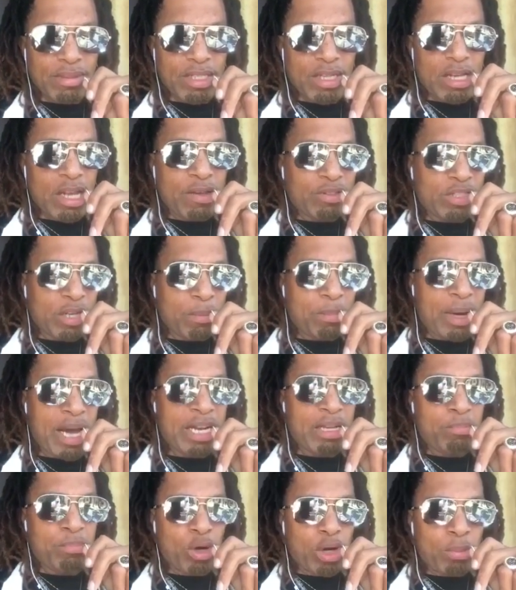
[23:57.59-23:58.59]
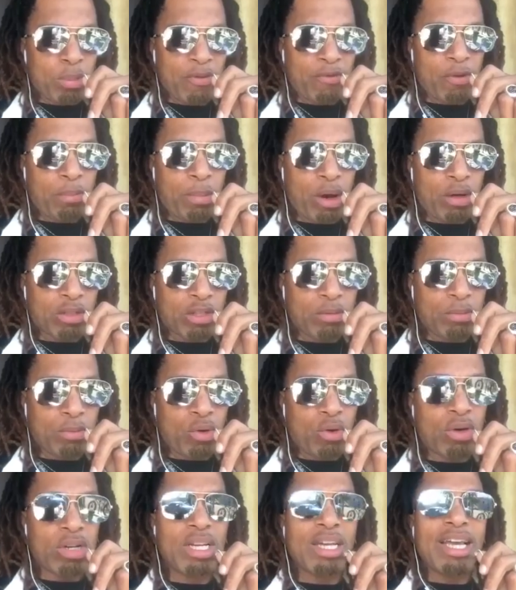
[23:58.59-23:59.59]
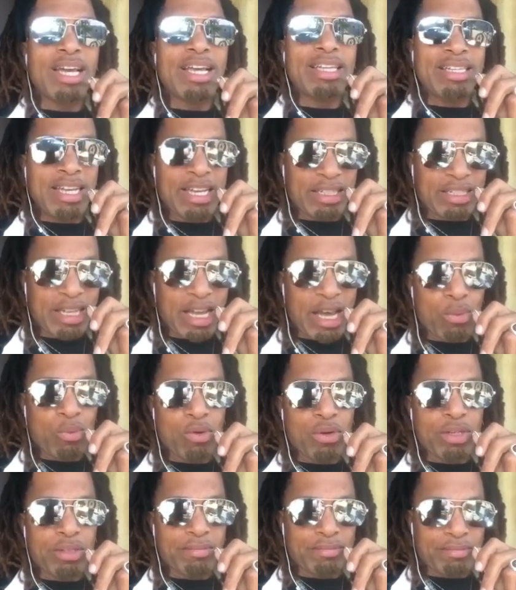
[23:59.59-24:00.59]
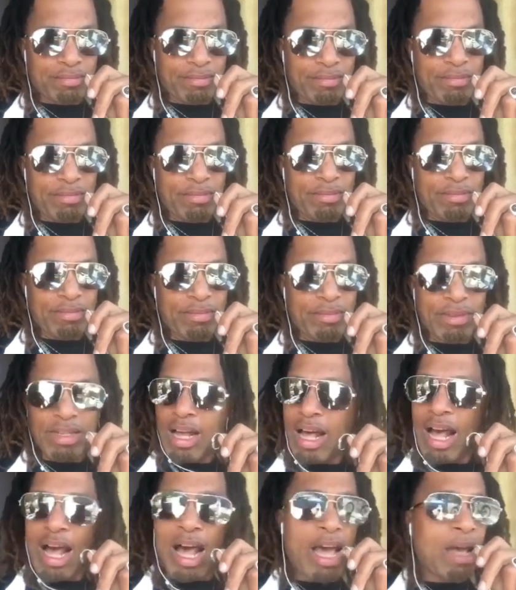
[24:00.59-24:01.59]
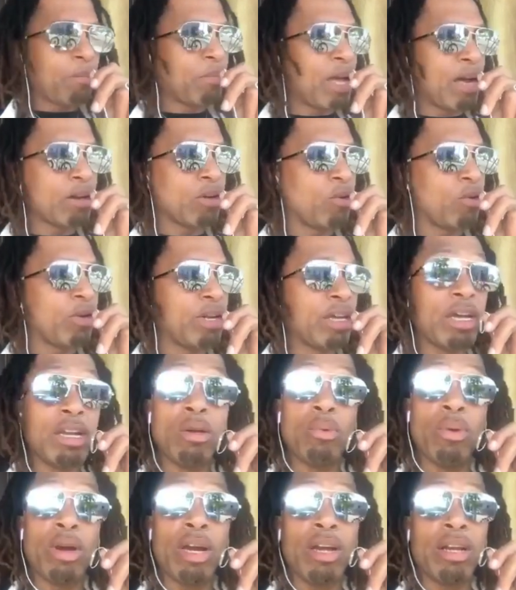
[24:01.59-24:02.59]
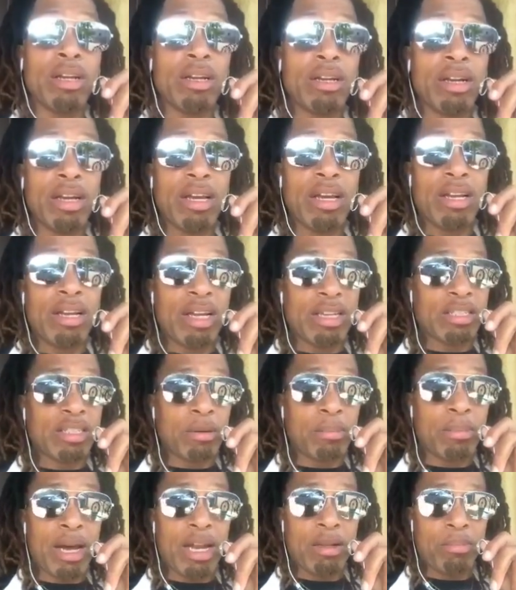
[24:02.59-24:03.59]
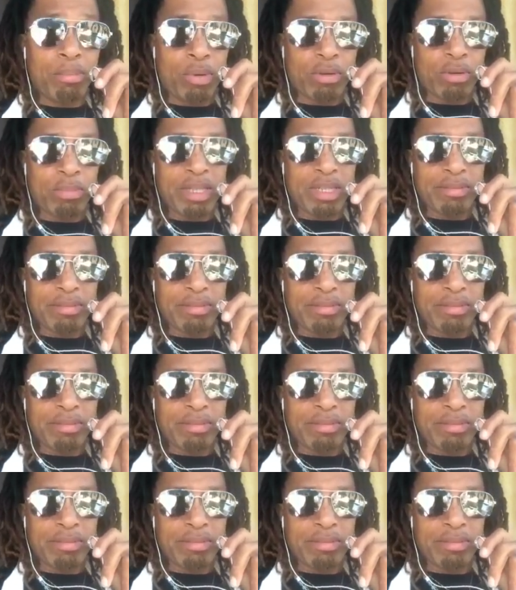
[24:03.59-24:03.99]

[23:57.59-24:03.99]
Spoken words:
If somebody booked me for Baltimore, yes, I would. I am not going anywhere unless somebody booked me.